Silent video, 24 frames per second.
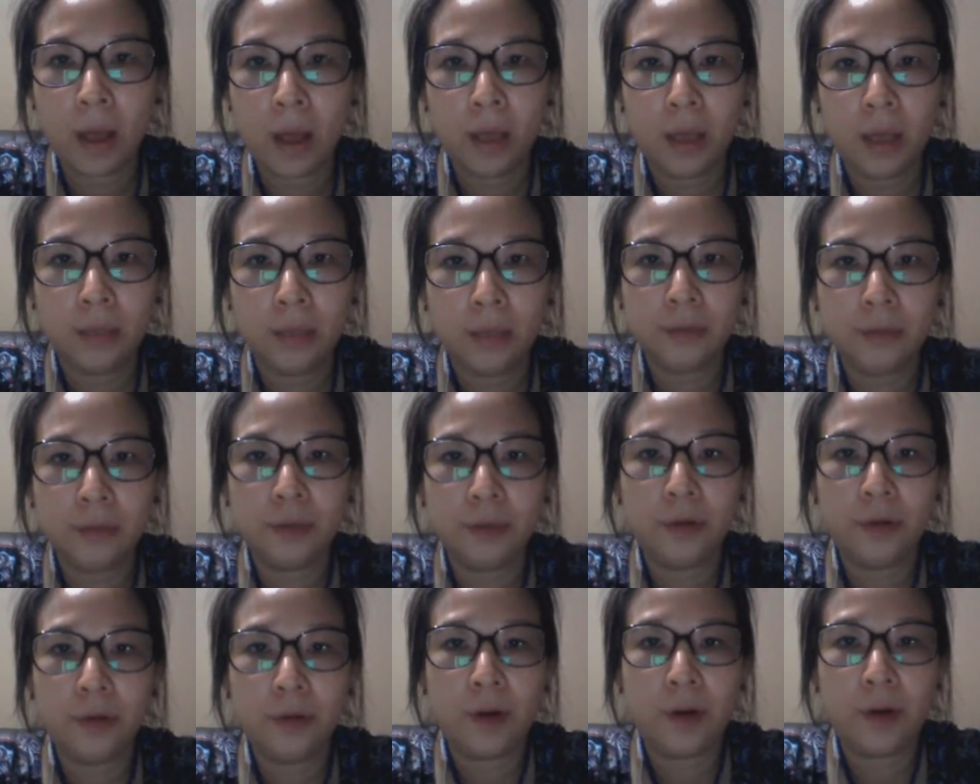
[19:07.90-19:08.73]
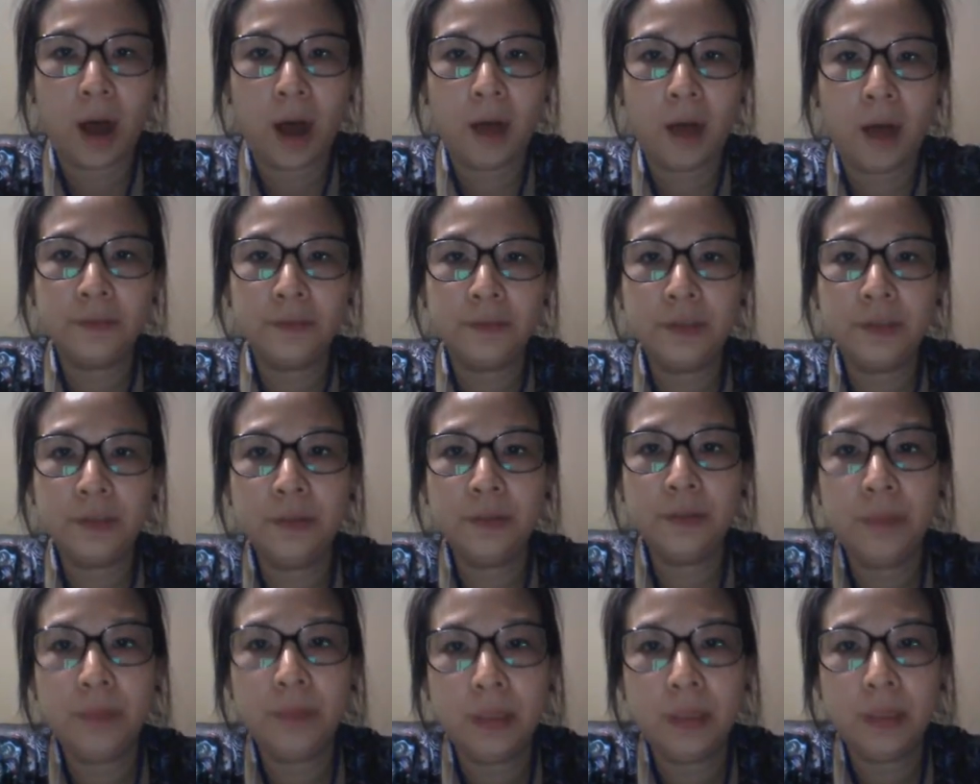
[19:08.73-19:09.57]
So after
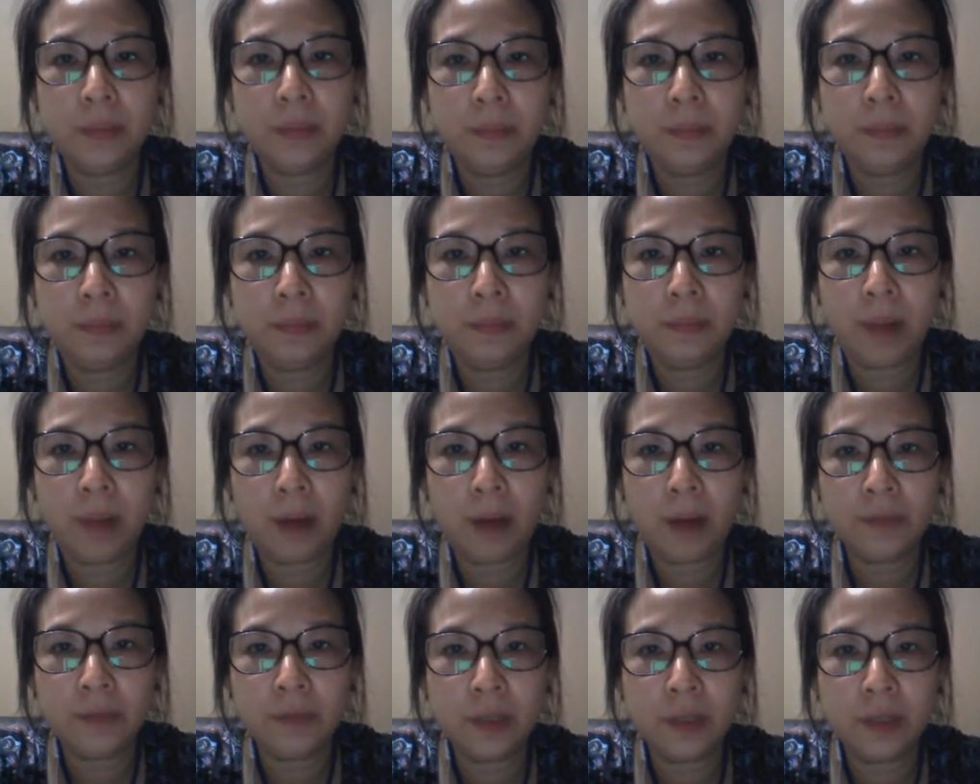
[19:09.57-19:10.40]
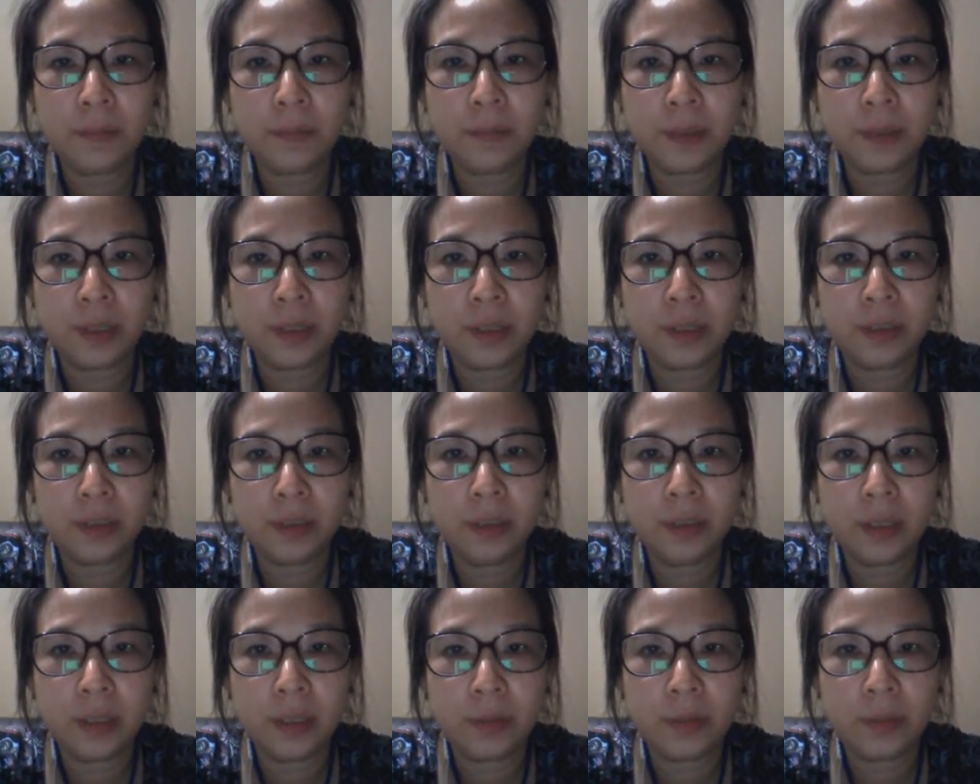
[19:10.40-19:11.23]
the purchasing
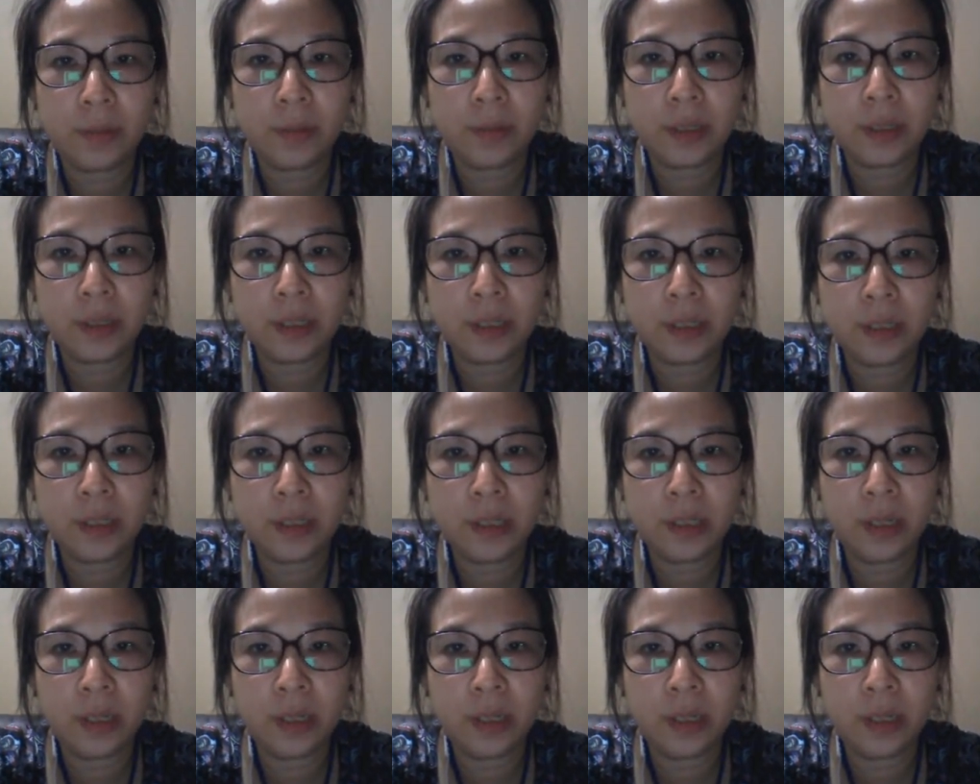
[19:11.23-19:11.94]
requisition